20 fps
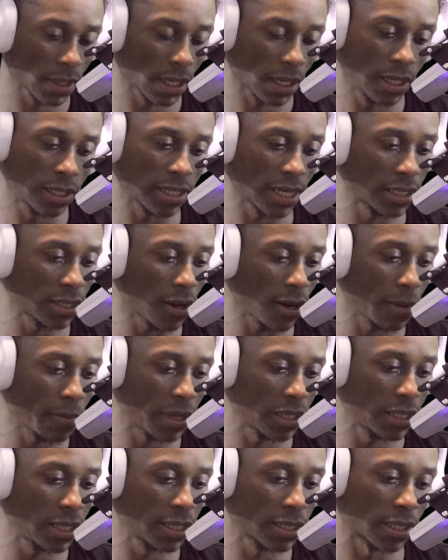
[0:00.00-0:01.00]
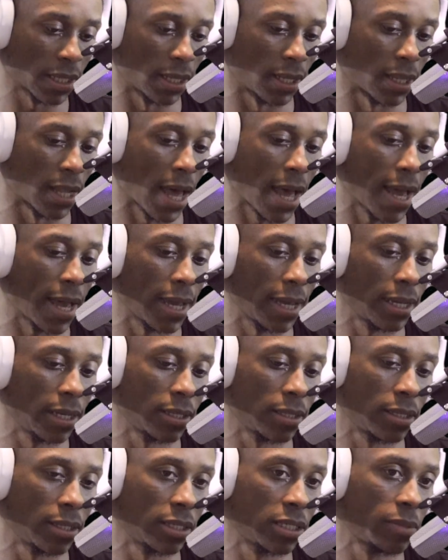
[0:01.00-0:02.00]
Because I talk about this a lot,
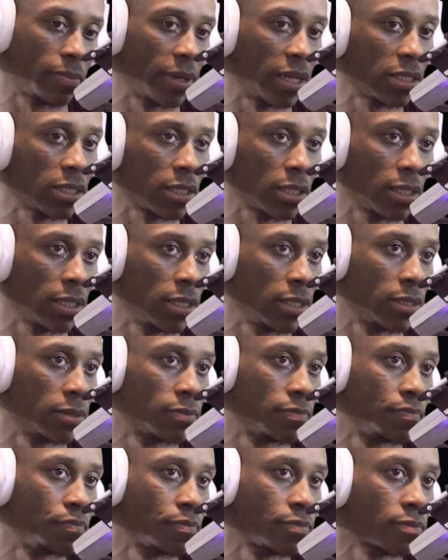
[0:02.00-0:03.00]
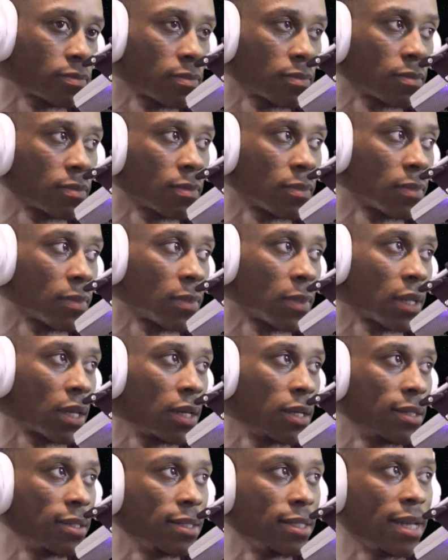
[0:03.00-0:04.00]
especially
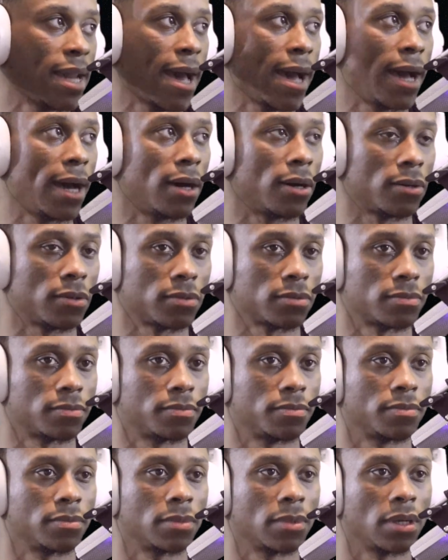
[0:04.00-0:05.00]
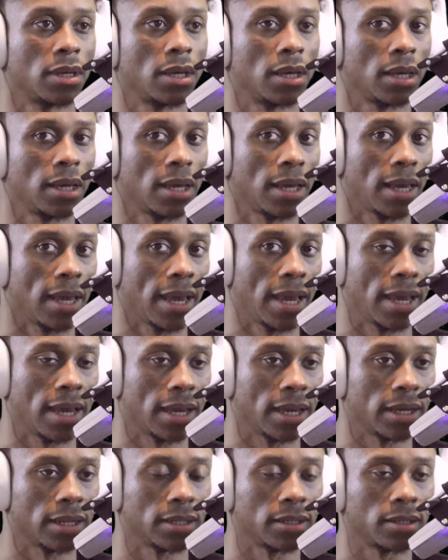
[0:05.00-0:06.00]
now.
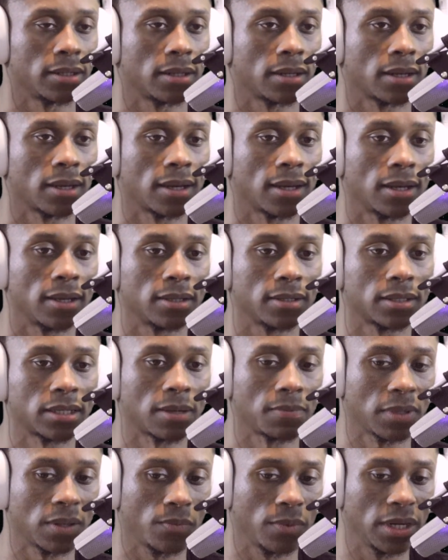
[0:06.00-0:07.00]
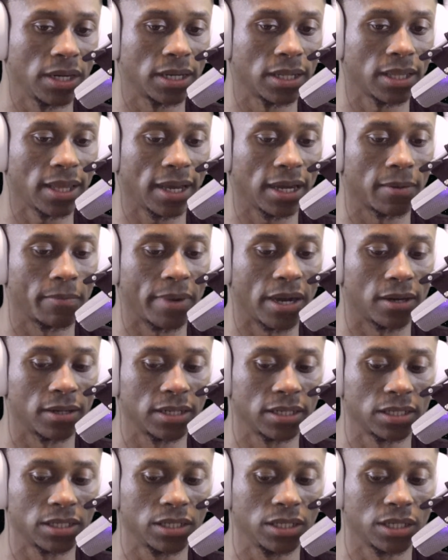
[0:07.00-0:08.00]
And something we need to think about
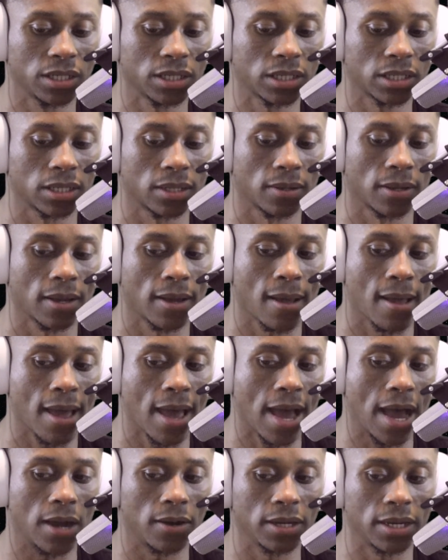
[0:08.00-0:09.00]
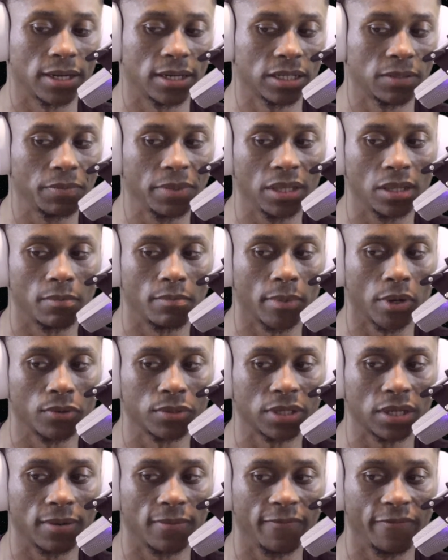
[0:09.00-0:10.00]
is just how can this be the
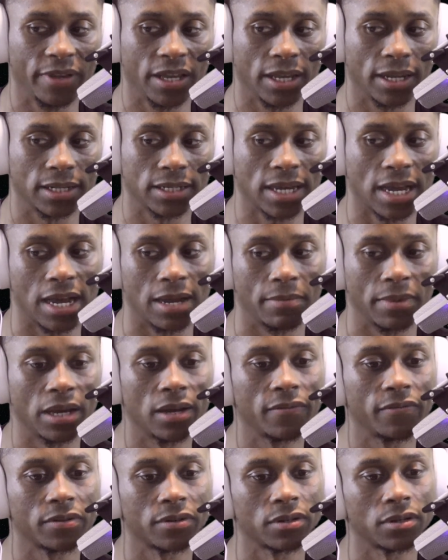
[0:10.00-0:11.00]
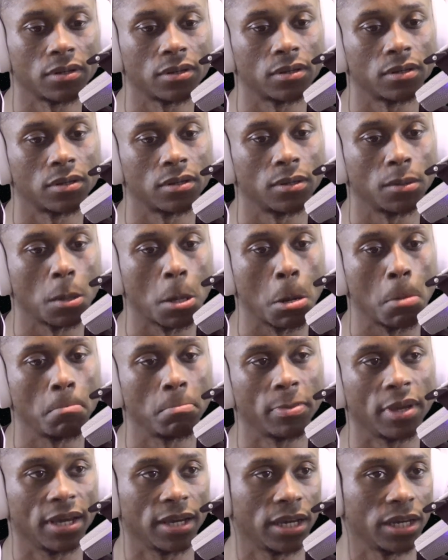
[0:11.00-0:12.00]
most convenient time ever
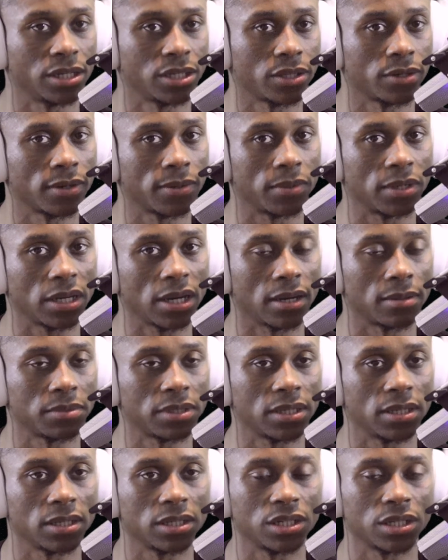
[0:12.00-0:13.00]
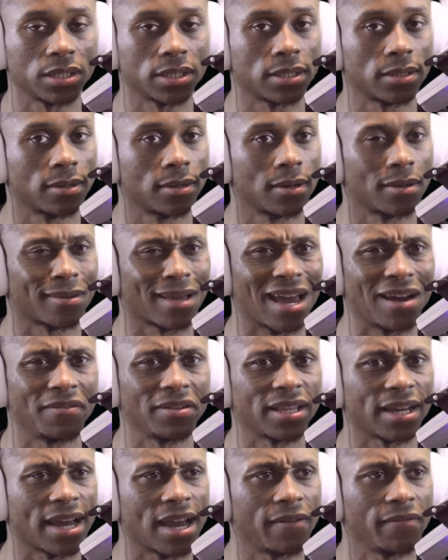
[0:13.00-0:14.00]
in history when it comes to just
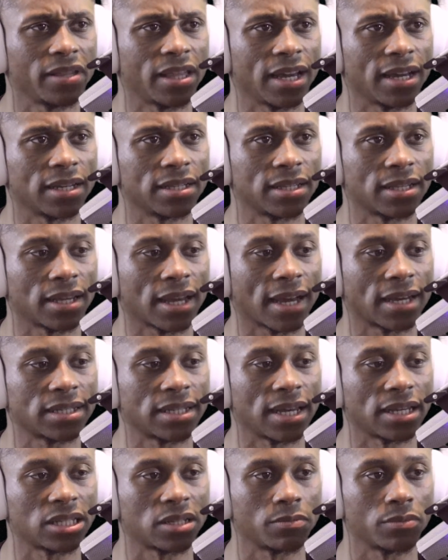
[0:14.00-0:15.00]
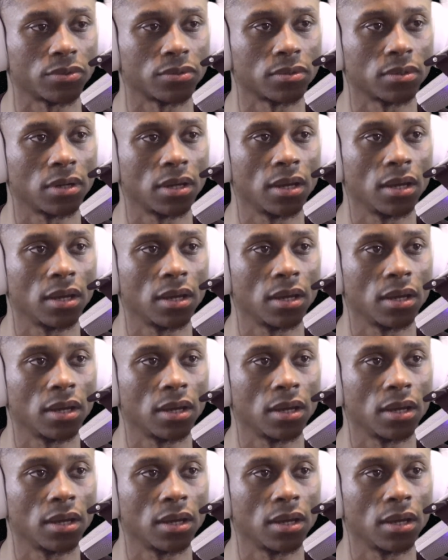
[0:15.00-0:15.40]
everything. Everything is accessible.